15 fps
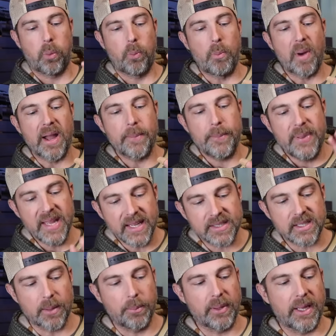my
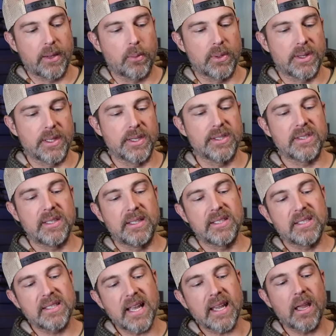biggest complaint with this. And the
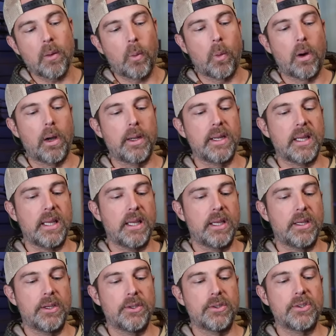second one
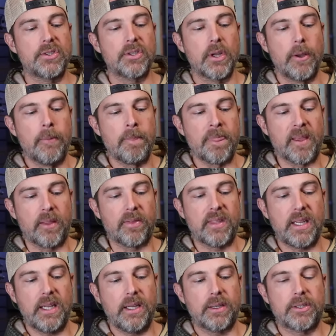is
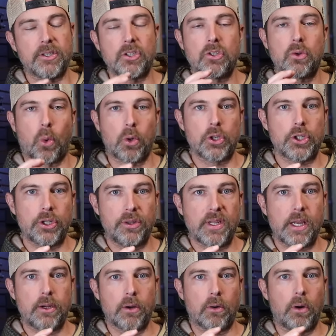the distortion
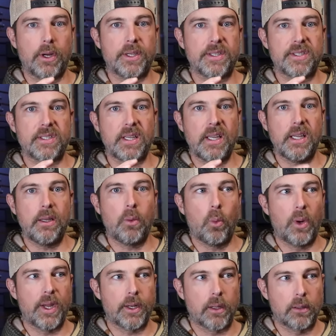that you're going to see
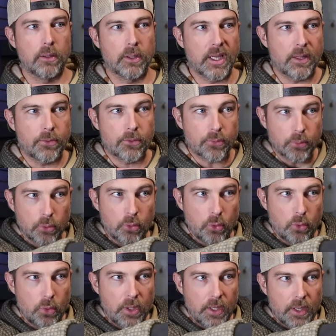when looking
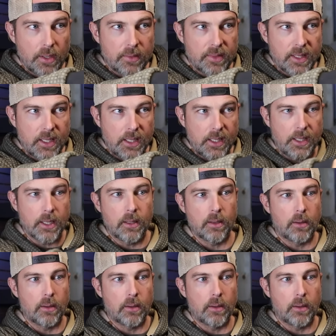through the